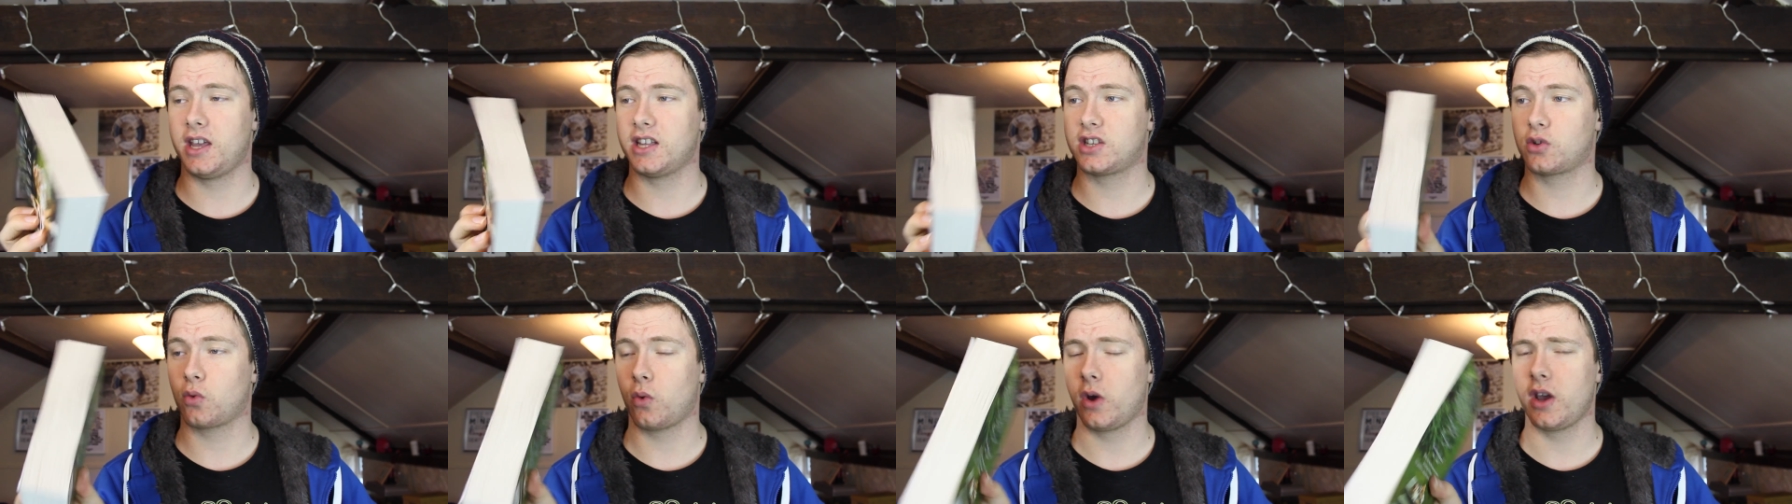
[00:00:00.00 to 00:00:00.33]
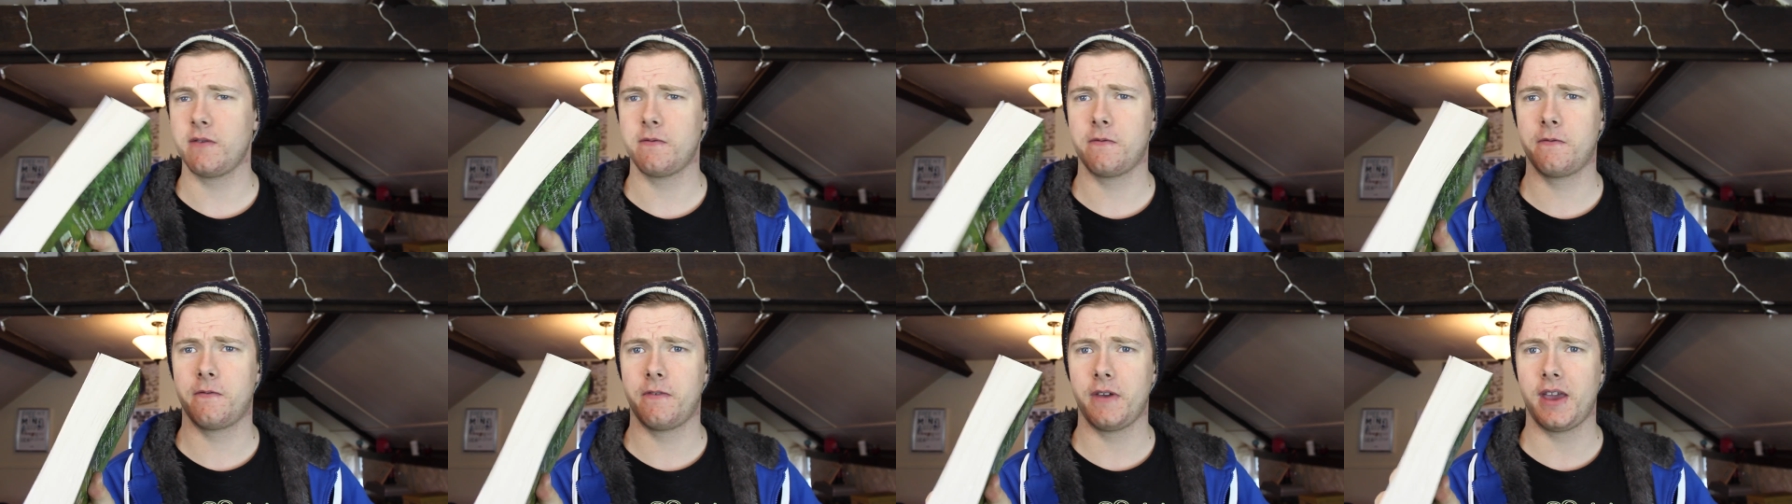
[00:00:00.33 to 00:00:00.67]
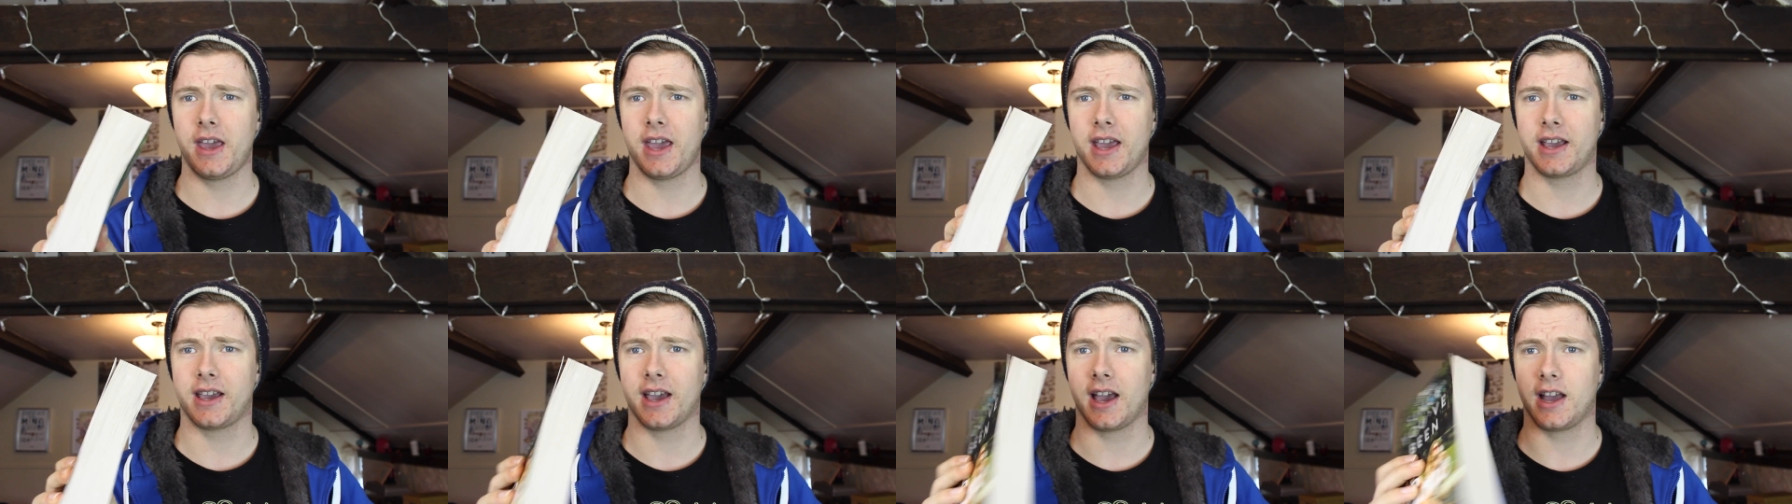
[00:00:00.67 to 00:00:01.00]
It's quite
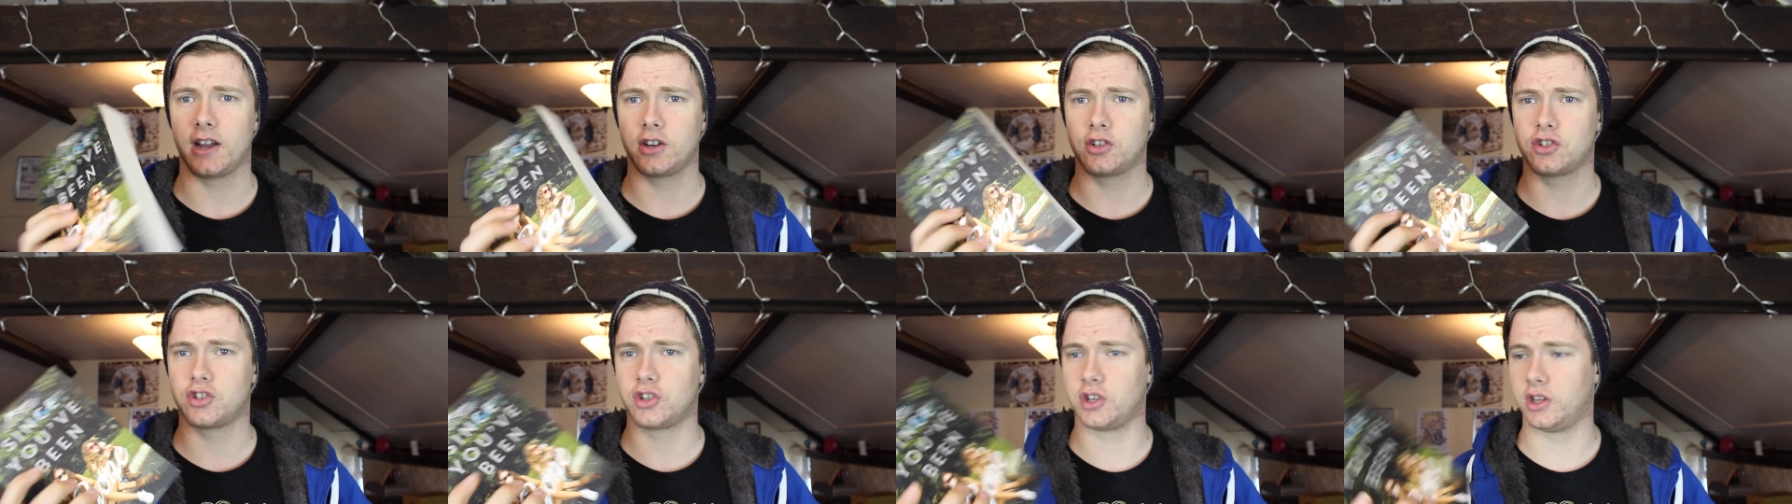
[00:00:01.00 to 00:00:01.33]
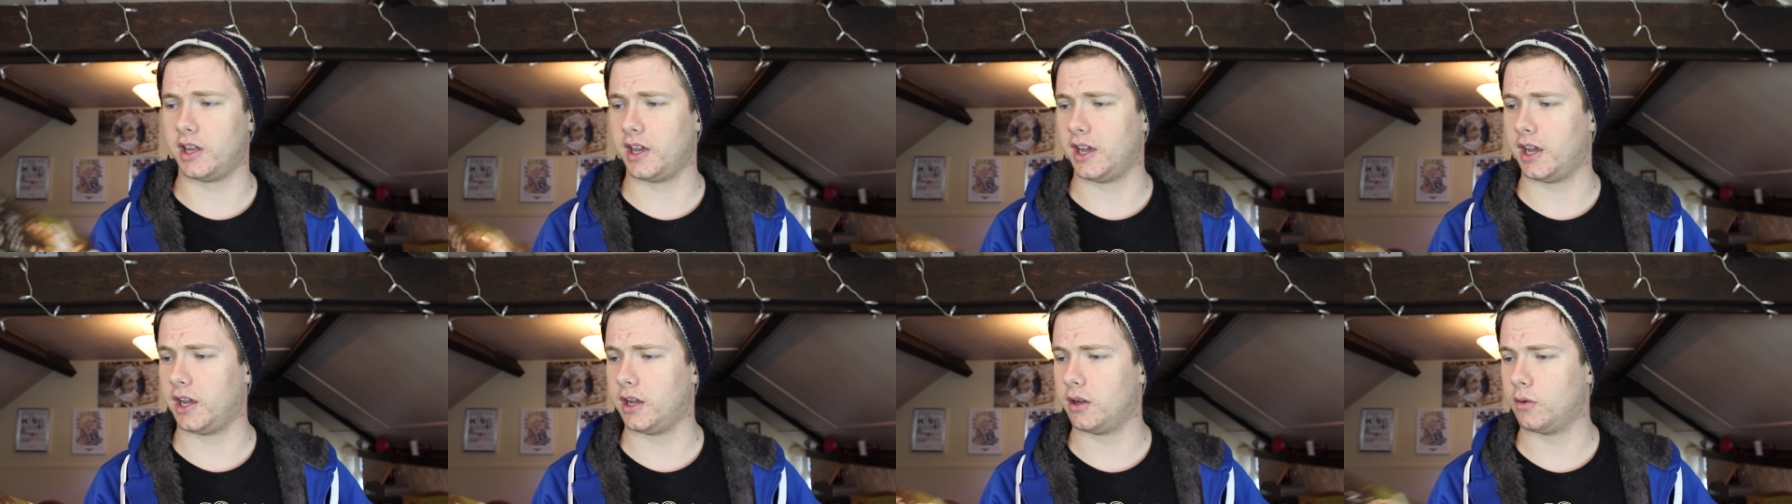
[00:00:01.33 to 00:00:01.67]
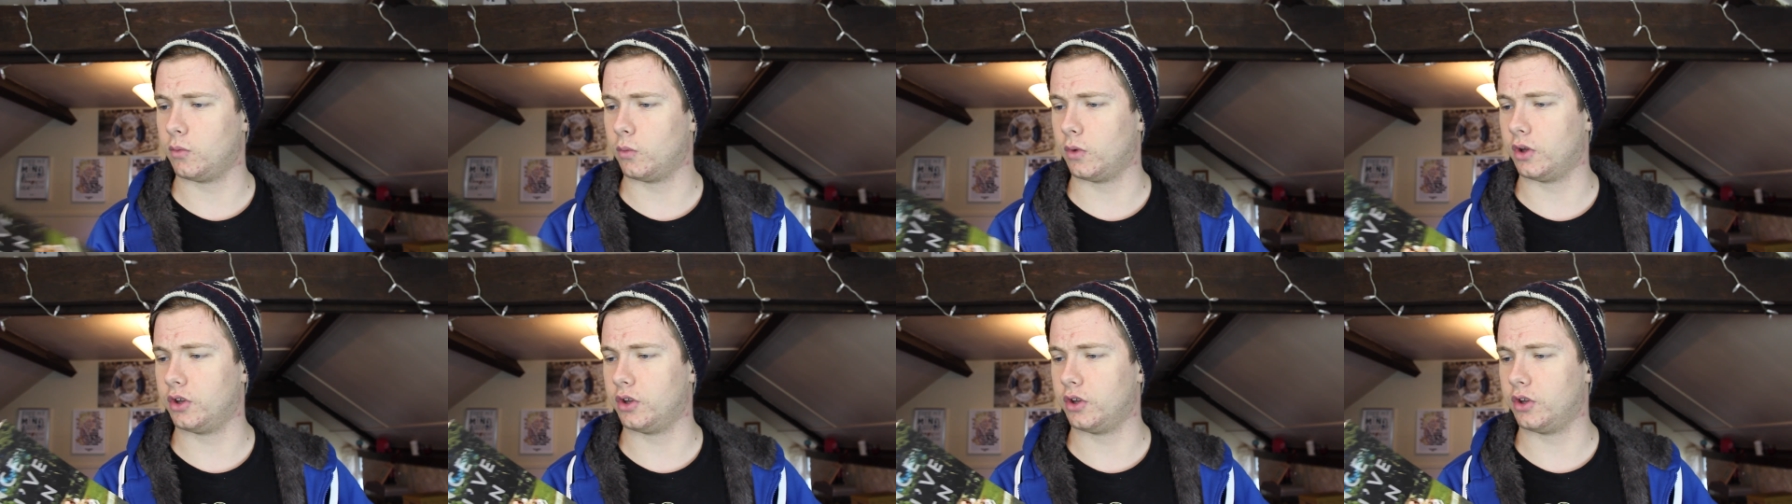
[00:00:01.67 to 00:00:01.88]
thick, actually.